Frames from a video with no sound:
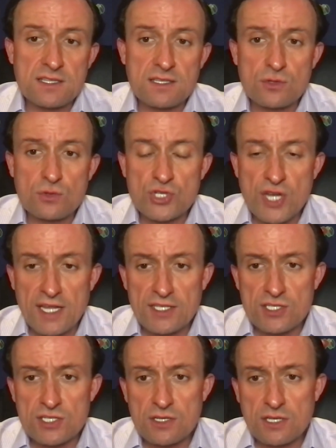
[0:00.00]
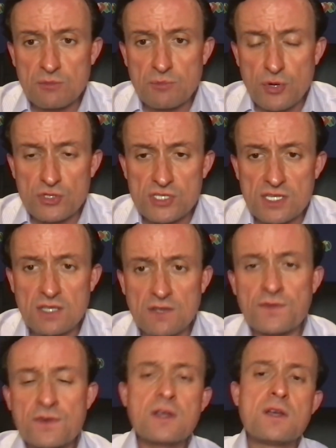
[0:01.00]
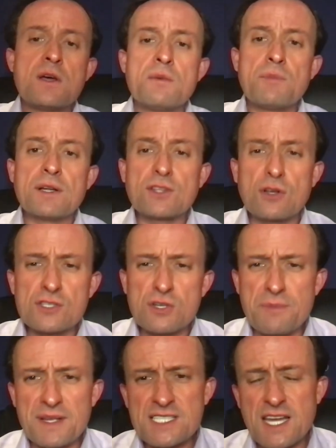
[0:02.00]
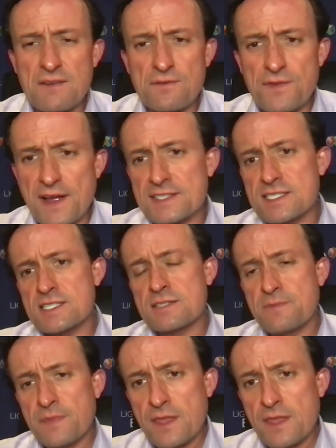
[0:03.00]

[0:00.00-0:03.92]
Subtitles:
to change in positive, but also Mexican fans.